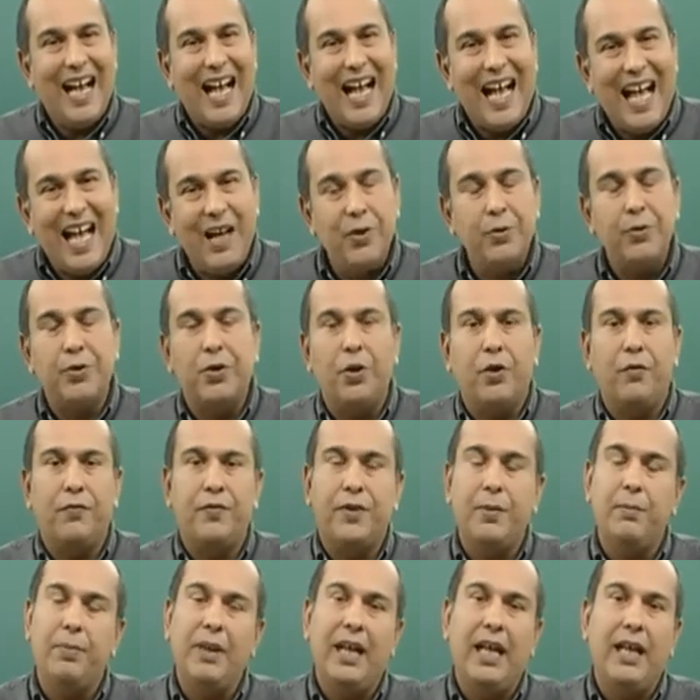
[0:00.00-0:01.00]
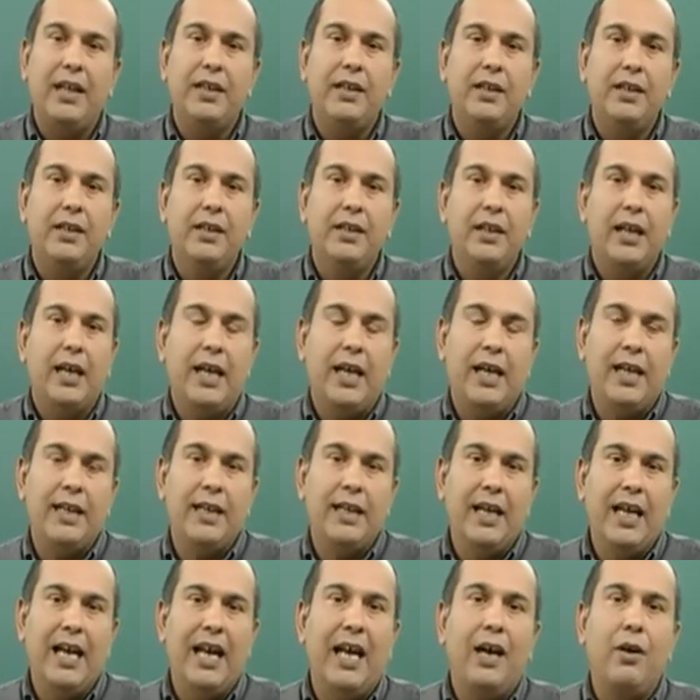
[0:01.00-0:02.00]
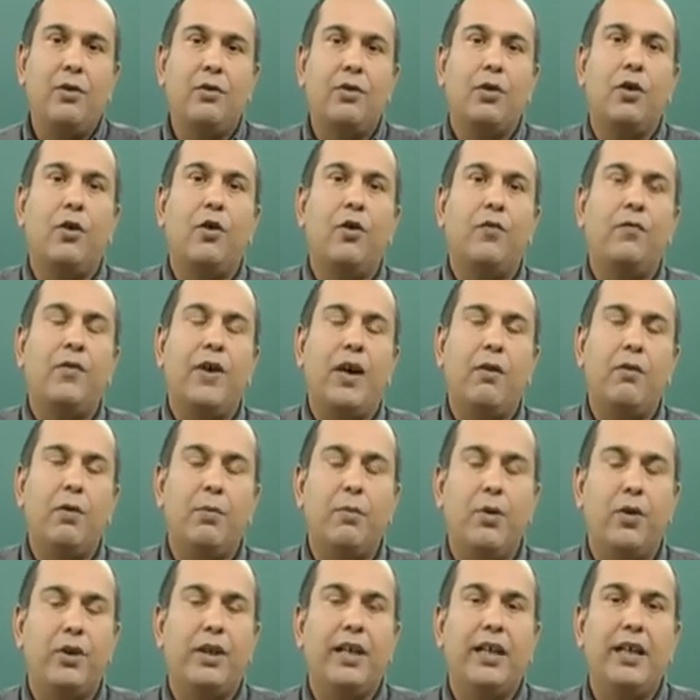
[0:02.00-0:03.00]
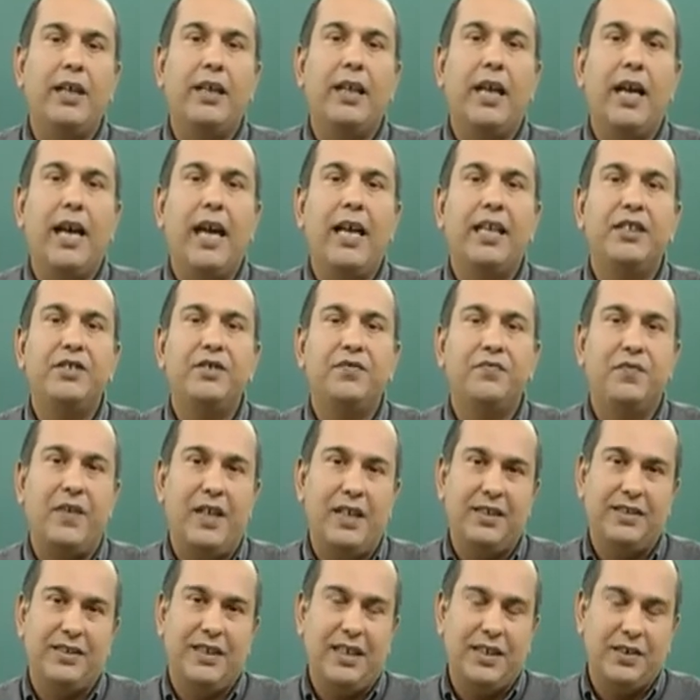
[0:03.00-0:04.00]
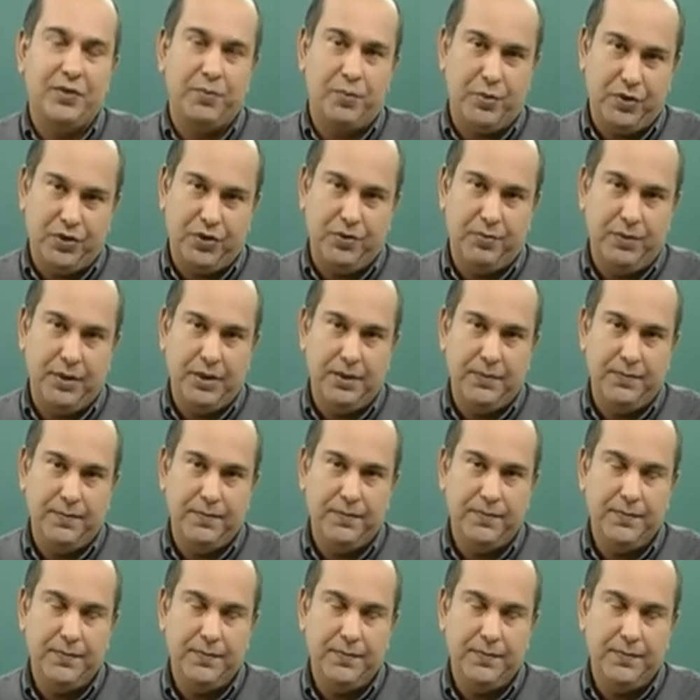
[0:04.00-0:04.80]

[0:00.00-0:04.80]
out of the blood and out of our body as fast as possible.